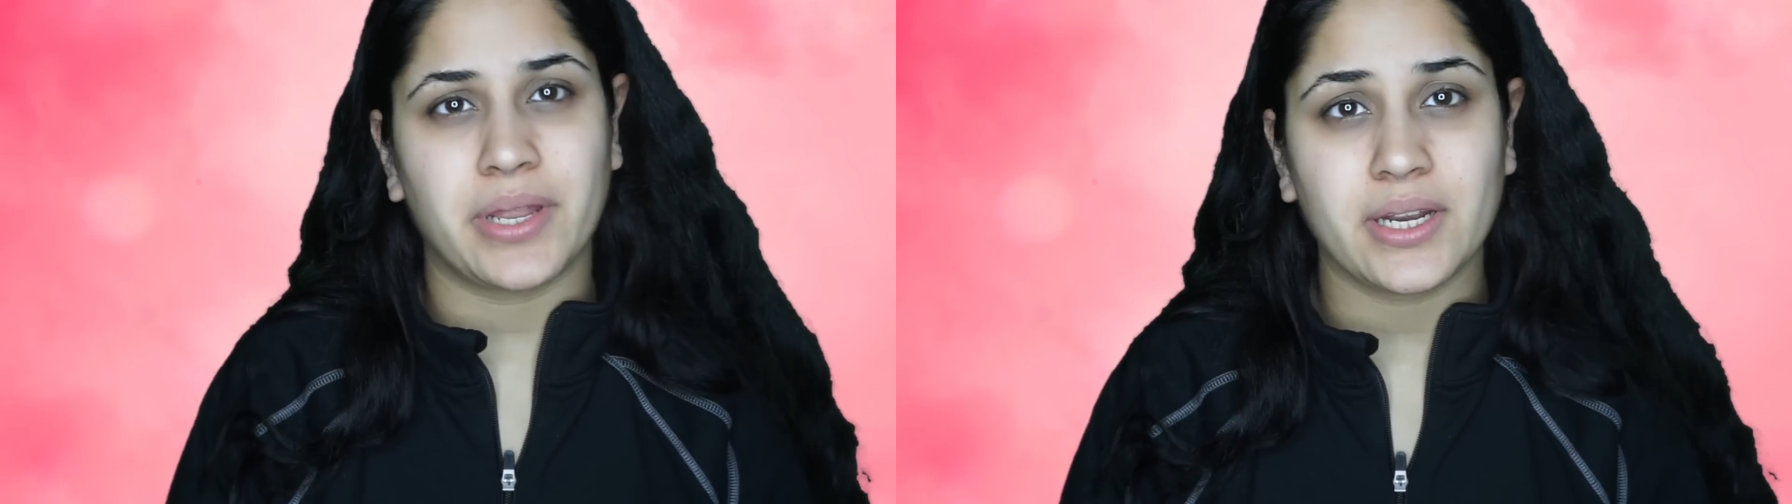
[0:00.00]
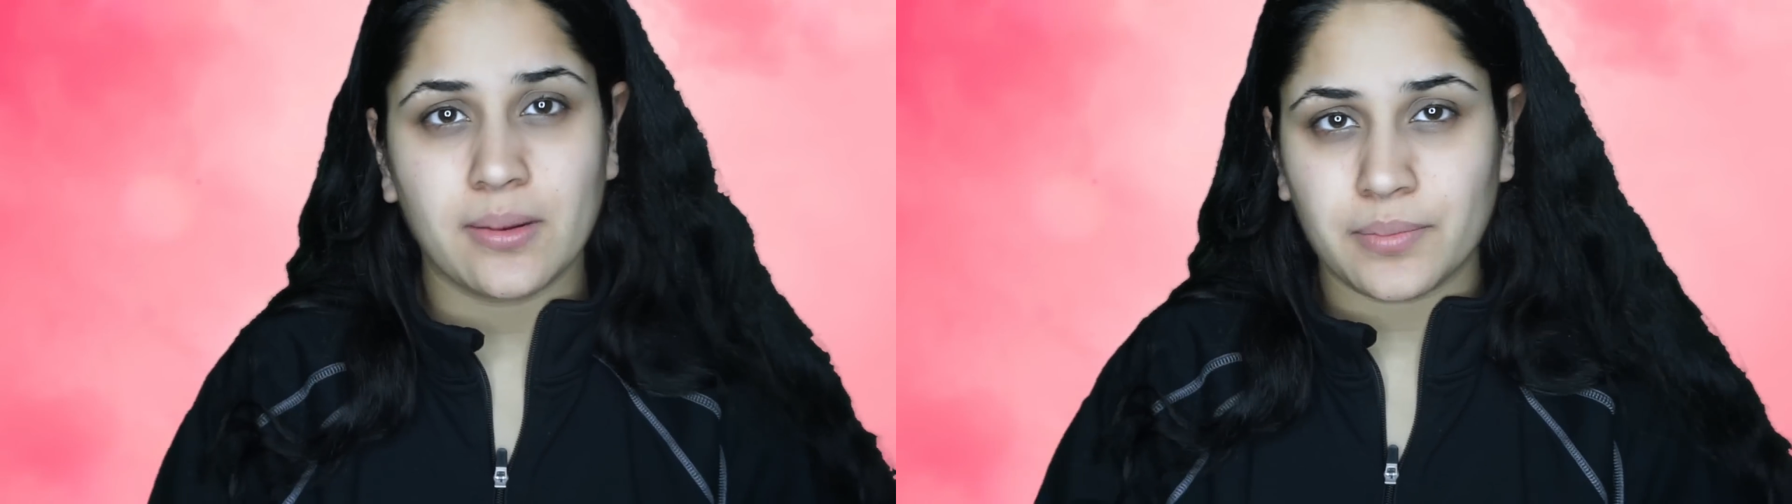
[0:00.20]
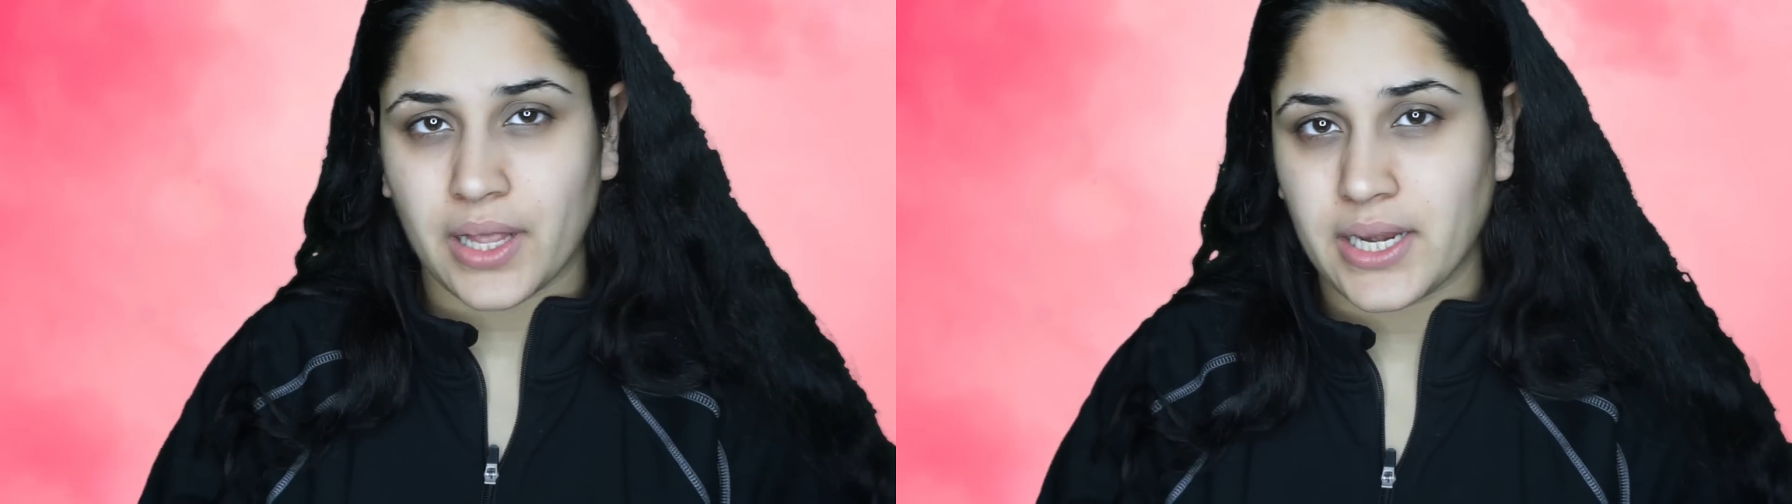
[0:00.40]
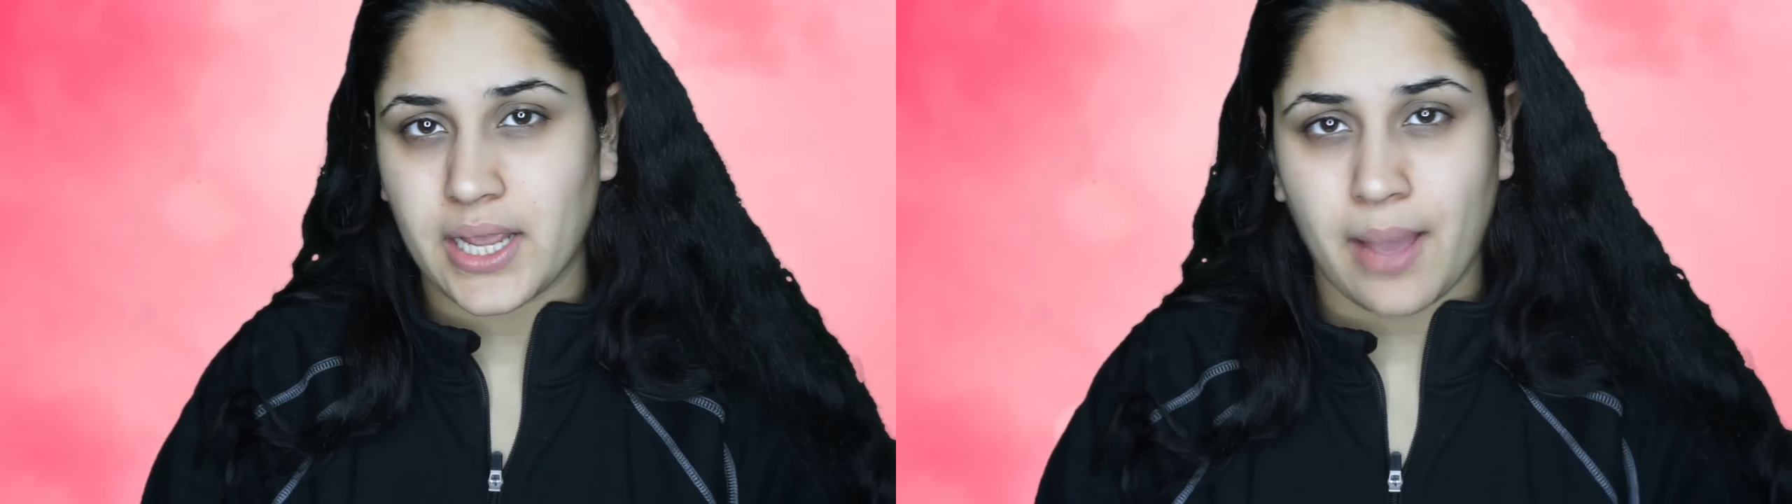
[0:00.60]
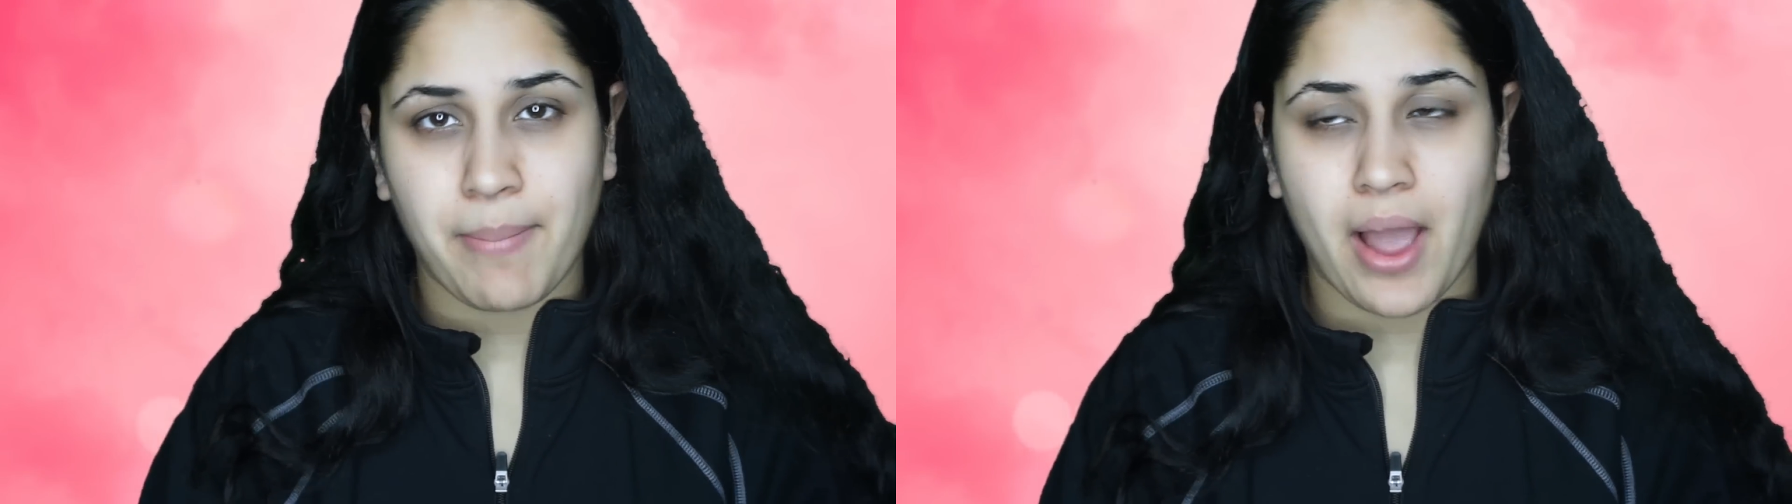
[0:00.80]
been
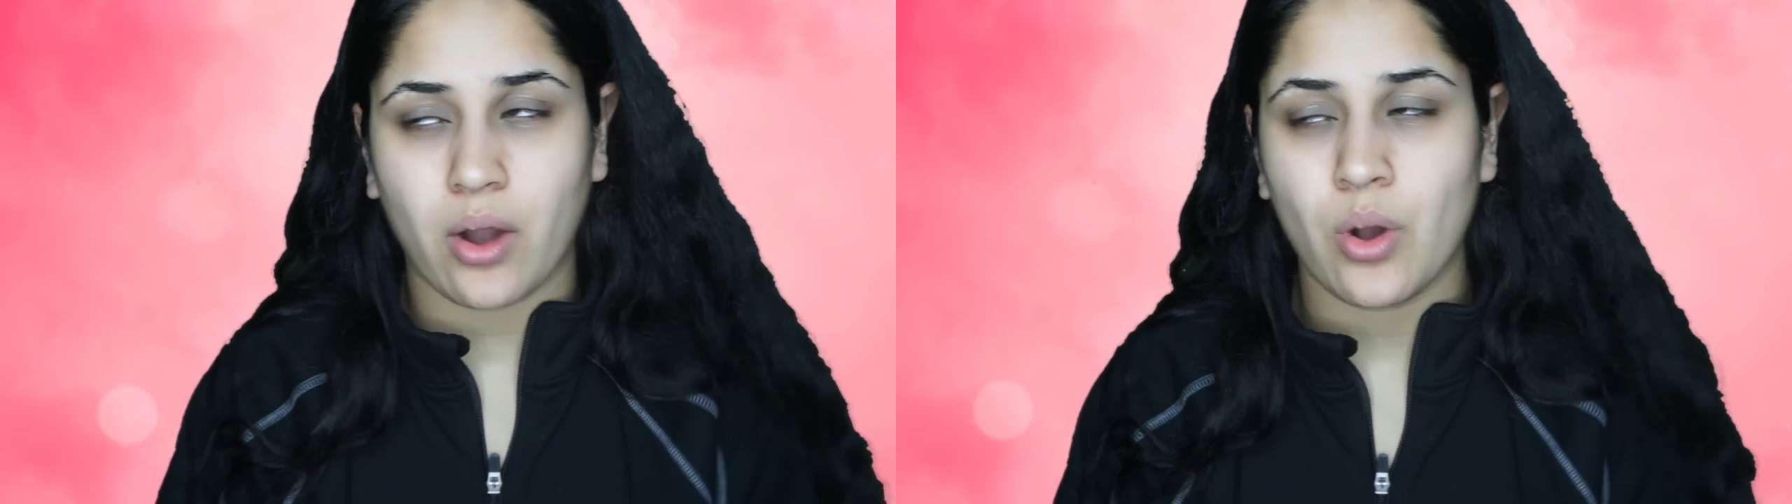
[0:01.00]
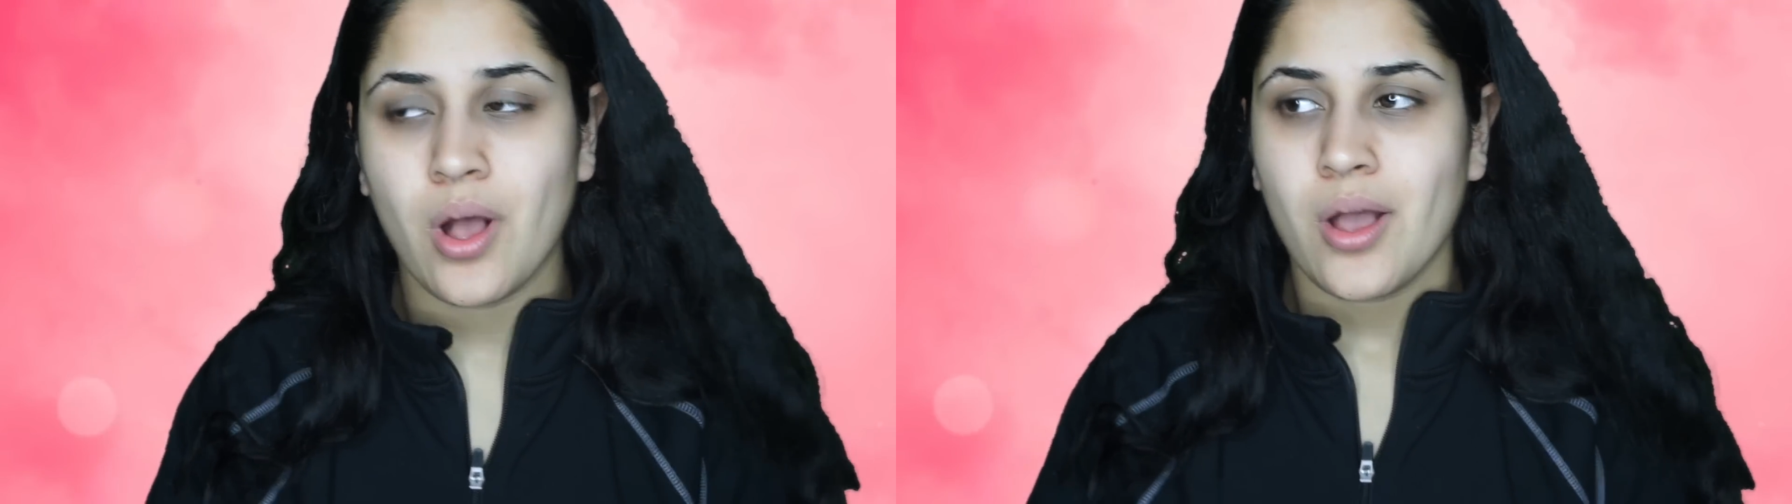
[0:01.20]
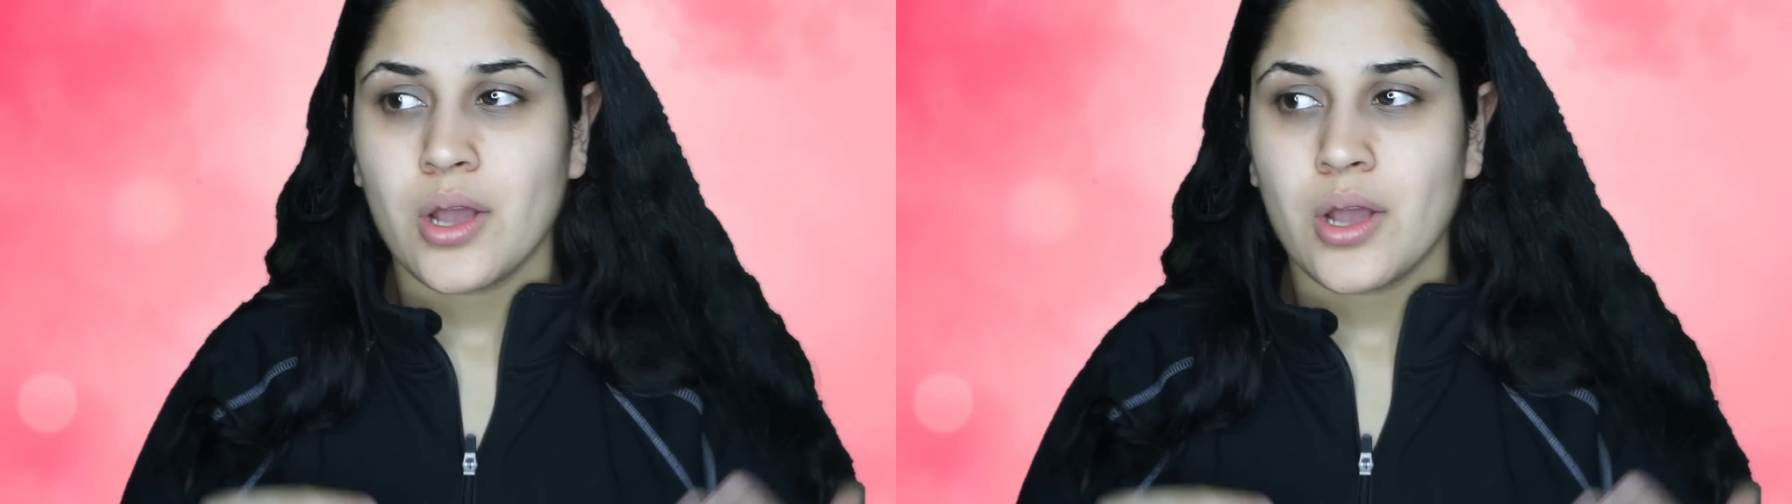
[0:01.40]
complaining about